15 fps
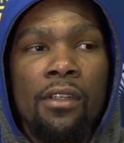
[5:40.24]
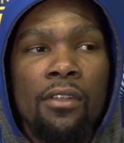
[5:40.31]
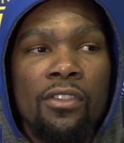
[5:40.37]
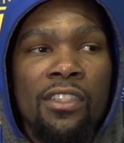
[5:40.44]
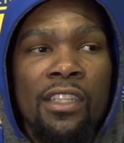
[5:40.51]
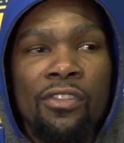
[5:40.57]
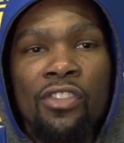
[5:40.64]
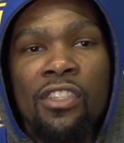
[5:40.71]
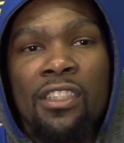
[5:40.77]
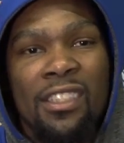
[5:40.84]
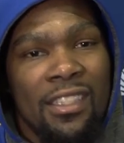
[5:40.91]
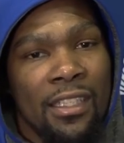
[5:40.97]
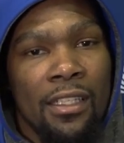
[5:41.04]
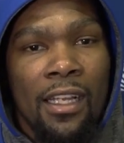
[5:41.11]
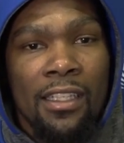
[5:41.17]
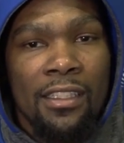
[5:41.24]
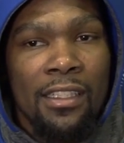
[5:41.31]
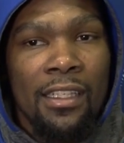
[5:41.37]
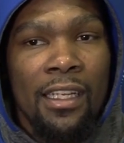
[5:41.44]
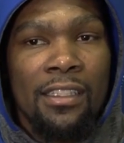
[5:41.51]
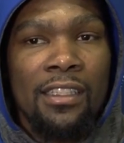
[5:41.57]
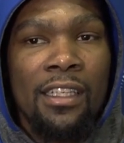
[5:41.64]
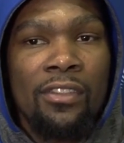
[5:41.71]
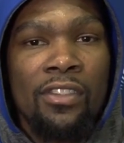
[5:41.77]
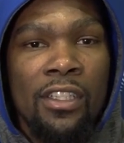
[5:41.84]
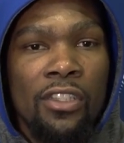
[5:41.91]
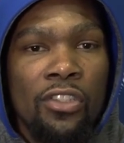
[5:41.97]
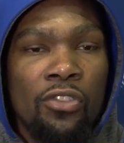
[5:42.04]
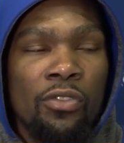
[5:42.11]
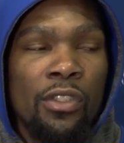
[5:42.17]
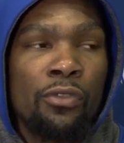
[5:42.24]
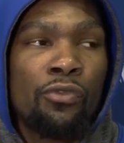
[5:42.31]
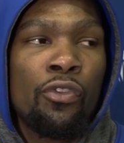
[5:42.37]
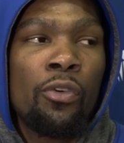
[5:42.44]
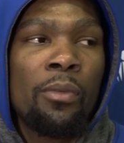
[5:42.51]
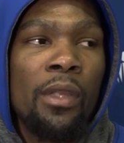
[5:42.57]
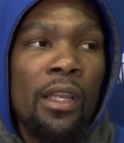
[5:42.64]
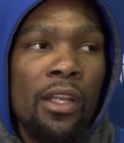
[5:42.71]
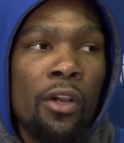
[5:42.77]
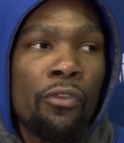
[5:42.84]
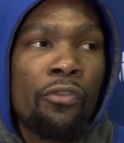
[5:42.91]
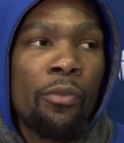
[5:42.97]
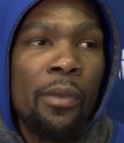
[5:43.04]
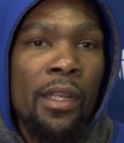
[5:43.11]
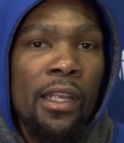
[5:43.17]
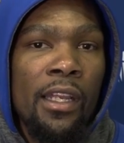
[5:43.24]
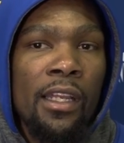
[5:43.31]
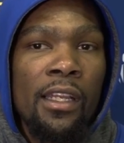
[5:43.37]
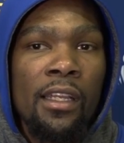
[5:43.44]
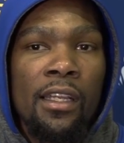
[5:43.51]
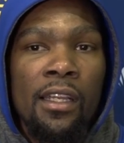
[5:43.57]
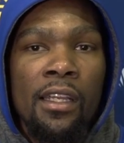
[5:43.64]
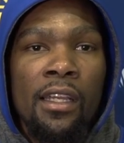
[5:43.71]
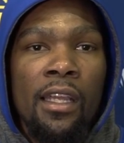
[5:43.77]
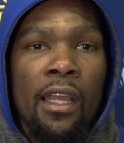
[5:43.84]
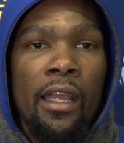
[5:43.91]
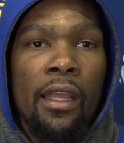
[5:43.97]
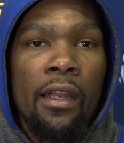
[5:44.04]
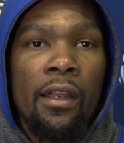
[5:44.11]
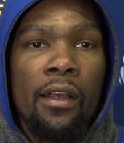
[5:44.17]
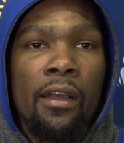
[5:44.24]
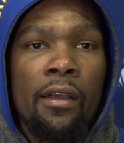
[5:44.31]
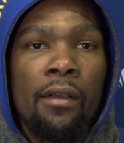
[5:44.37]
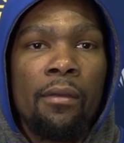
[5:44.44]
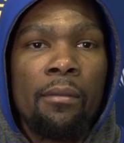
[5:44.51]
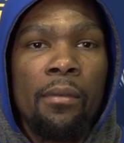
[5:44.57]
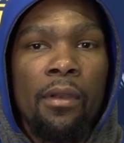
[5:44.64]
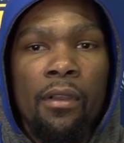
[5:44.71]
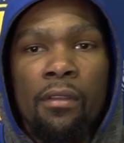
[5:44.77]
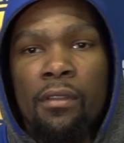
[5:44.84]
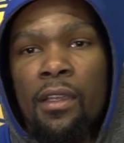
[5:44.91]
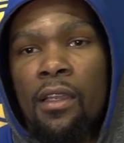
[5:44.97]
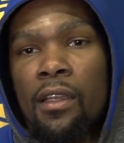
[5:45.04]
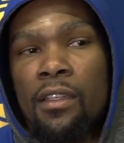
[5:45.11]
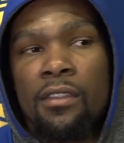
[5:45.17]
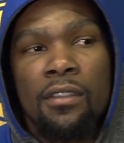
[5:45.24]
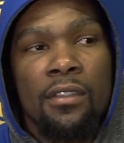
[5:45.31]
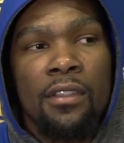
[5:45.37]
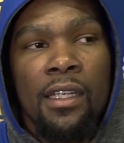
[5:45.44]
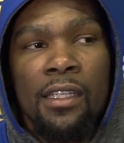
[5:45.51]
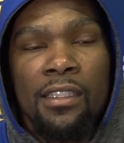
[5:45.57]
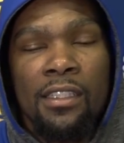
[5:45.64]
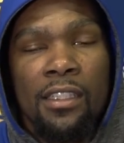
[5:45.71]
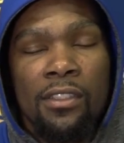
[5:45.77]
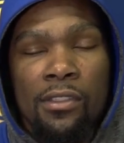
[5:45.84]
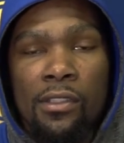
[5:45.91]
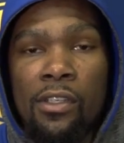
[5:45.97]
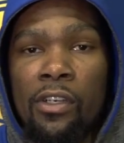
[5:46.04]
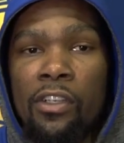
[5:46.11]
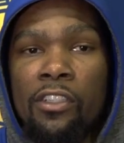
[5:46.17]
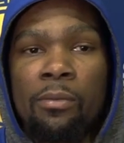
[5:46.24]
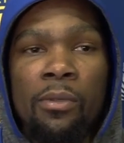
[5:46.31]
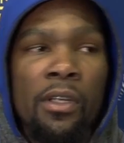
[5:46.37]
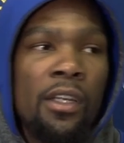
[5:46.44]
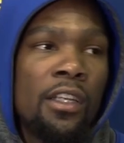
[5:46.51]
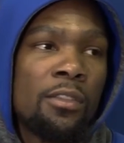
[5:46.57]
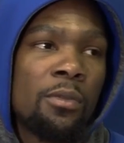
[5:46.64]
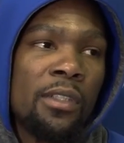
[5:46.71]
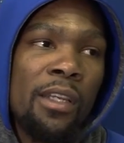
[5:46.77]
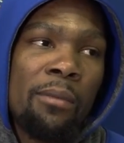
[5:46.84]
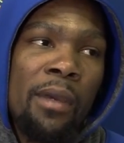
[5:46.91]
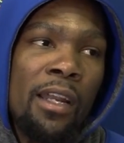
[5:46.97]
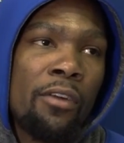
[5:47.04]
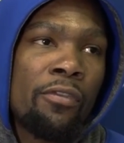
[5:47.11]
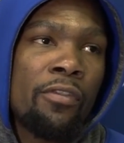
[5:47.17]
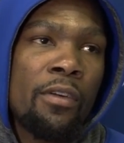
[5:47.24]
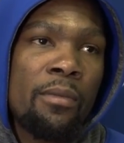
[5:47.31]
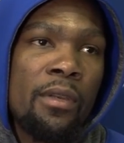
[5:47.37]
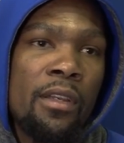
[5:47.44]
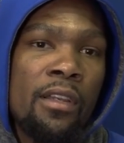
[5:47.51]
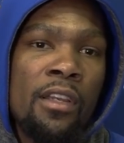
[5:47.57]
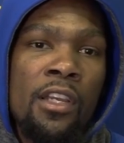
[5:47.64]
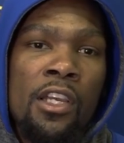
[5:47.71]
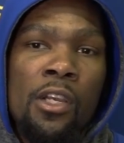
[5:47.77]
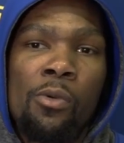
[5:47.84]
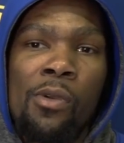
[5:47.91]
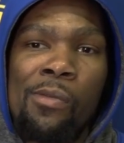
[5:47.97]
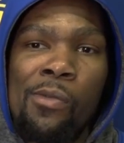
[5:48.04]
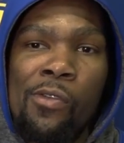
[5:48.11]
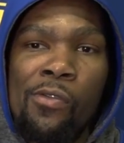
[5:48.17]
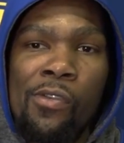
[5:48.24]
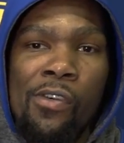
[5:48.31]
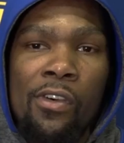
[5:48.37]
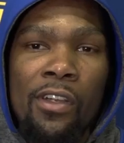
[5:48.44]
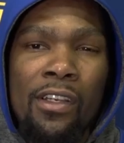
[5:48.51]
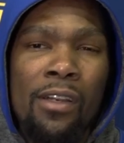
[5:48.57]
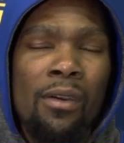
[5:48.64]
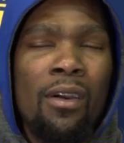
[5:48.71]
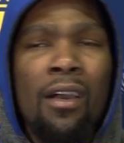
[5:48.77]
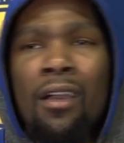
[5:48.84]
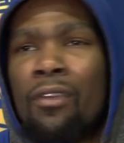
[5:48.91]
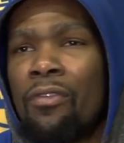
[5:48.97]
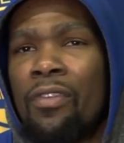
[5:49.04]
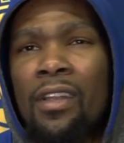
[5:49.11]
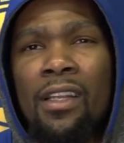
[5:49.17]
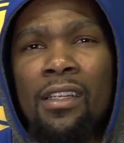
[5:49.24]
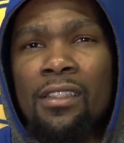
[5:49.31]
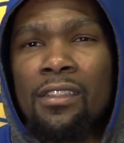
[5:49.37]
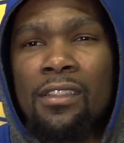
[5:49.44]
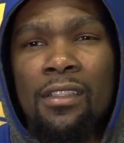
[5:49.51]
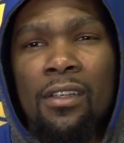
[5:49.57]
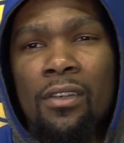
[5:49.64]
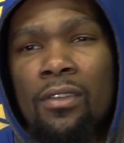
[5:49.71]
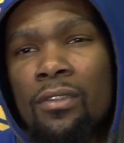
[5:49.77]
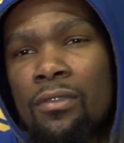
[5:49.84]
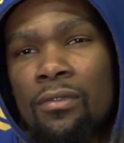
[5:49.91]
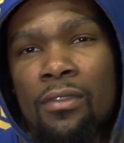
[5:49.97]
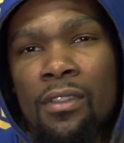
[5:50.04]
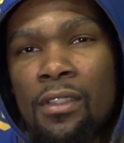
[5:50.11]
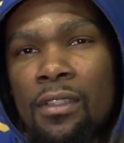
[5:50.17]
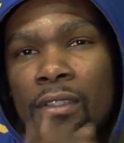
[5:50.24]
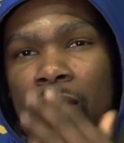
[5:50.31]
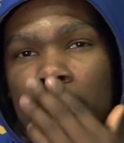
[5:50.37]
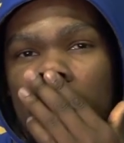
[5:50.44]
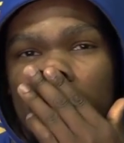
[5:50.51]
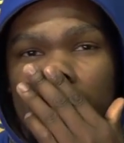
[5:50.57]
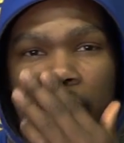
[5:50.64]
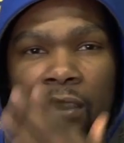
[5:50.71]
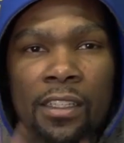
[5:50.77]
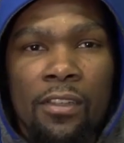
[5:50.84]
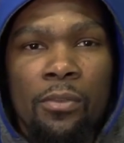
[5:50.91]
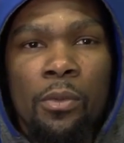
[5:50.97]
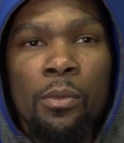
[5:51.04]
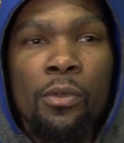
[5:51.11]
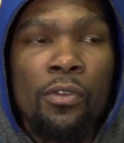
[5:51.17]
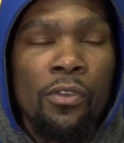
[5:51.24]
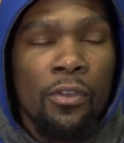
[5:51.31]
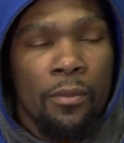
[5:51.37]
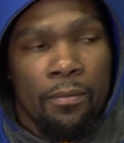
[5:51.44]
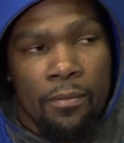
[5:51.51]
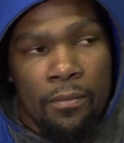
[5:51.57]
Steph should have I should have let Steph set the screen for me and go from there. But yeah, it's like I said, it's a learning experience. We get better from it. We move on. No hard feelings. None of that stuff. We move on.